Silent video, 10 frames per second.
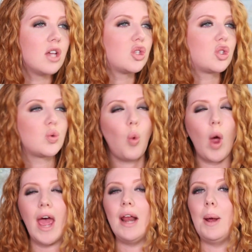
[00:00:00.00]

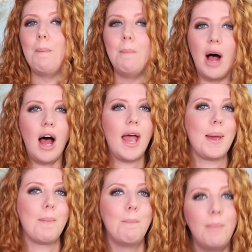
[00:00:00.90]
sweat
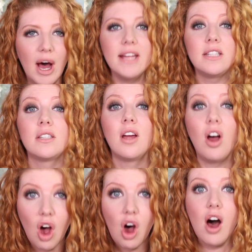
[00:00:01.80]
my butt
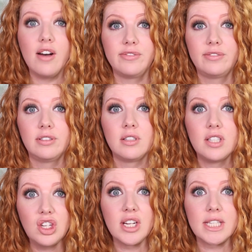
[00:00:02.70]
off,
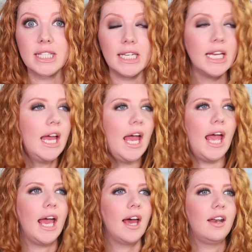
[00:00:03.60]
seriously,
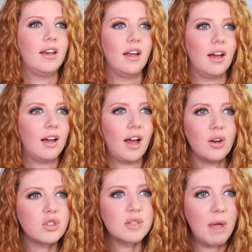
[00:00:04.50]
and I
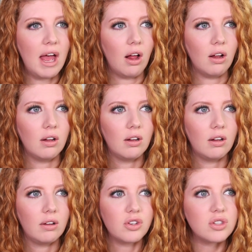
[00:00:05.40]
don't smell.
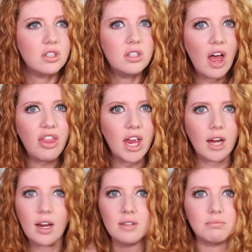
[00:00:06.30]
There's nothing.